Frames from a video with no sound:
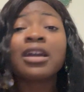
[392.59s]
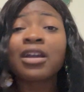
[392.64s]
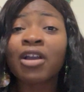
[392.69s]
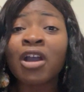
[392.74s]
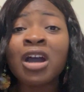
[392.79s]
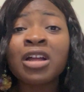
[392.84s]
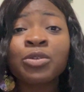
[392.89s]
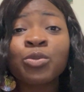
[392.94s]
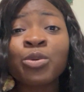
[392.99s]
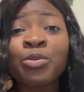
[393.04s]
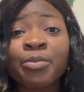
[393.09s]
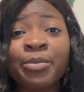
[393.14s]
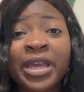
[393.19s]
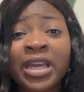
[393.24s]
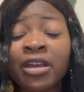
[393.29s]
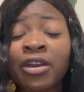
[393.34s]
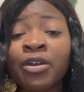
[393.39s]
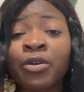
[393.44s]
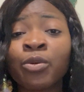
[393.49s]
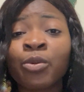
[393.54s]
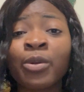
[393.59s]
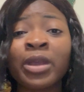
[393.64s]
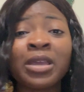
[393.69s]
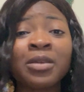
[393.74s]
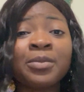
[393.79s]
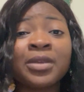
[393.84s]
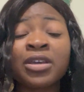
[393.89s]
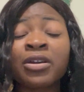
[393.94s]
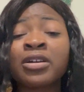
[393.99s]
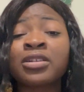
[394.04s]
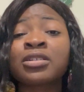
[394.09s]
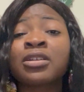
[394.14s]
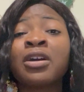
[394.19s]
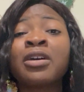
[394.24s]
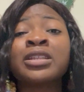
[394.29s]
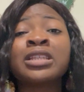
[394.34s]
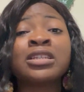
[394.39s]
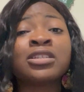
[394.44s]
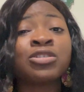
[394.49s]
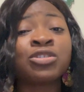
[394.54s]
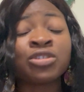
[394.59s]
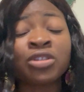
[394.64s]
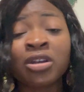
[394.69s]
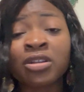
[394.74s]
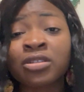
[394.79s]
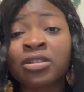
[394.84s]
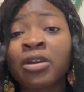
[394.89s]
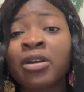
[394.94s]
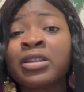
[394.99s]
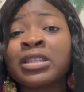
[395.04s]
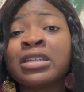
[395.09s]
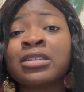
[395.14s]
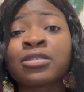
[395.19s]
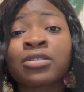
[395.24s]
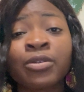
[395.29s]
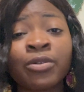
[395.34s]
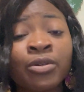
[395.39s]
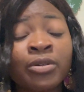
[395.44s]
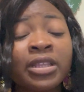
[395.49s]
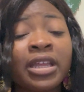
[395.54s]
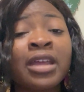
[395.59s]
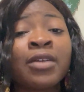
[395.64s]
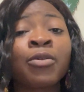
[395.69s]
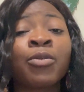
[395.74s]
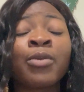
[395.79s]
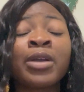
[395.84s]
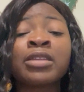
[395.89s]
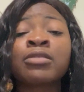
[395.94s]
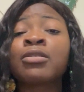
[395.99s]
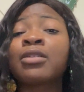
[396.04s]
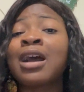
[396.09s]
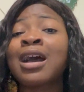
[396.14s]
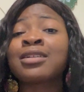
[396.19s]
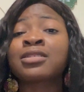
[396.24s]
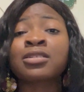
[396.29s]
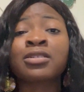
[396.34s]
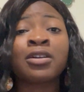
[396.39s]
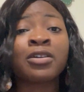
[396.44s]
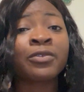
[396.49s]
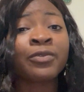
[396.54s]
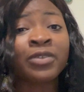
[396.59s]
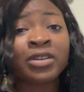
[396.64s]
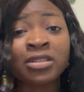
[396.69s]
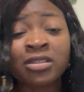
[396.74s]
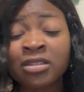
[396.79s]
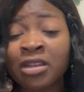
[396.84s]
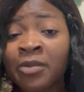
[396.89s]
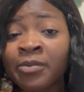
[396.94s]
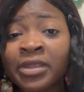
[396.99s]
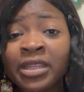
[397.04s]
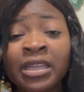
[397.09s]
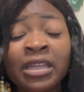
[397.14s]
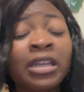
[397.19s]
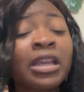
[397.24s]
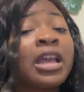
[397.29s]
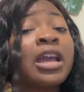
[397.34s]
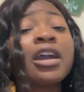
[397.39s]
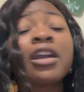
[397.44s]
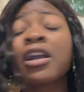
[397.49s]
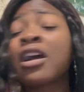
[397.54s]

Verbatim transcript: god will make a way because god is just god is good and when you ask God for something,